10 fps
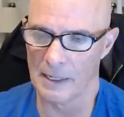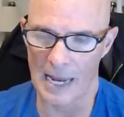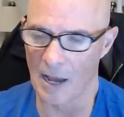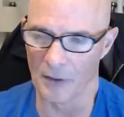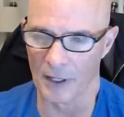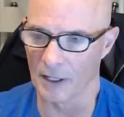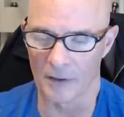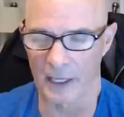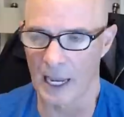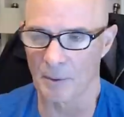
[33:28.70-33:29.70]
down
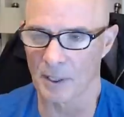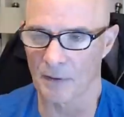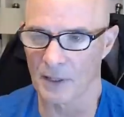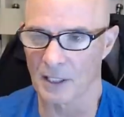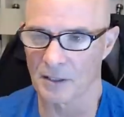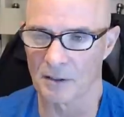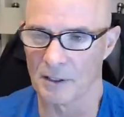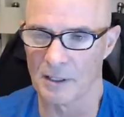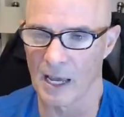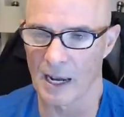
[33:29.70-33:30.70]
there, the camshaft has
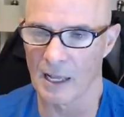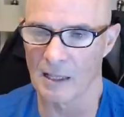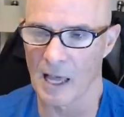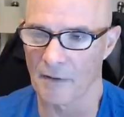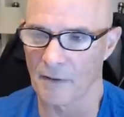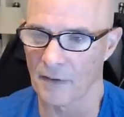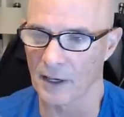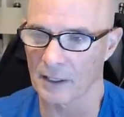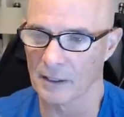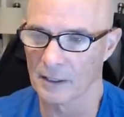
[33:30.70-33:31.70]
not a lot of
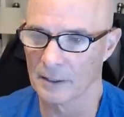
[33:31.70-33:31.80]
effect.